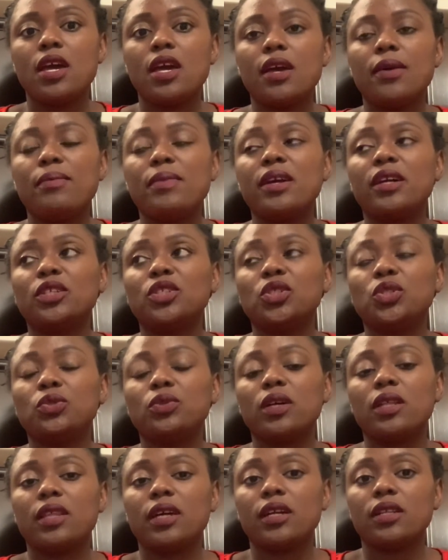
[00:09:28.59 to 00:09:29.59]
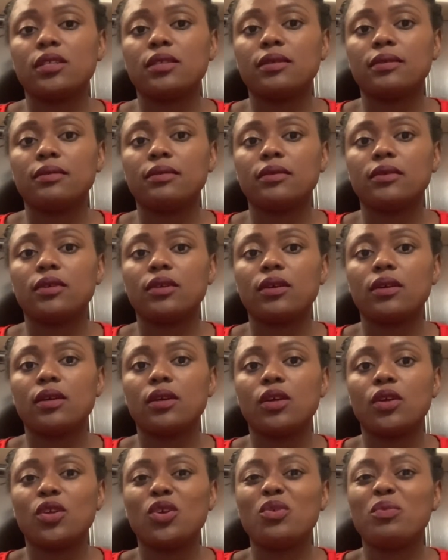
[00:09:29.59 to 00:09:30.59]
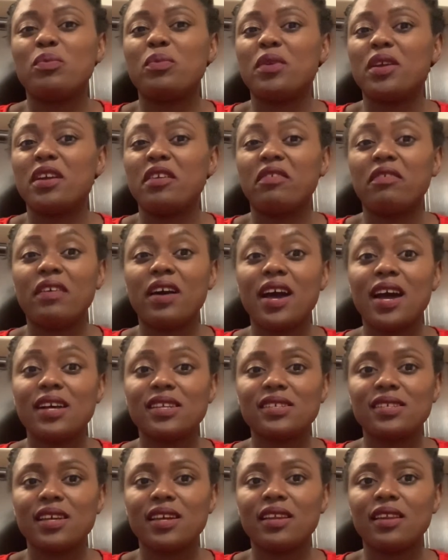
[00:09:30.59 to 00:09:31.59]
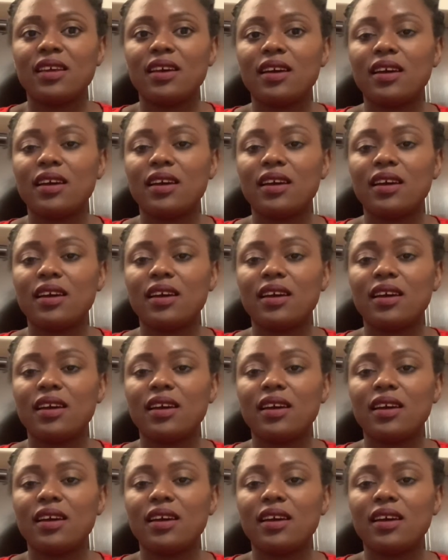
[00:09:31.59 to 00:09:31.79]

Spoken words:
make sure that you pray first, and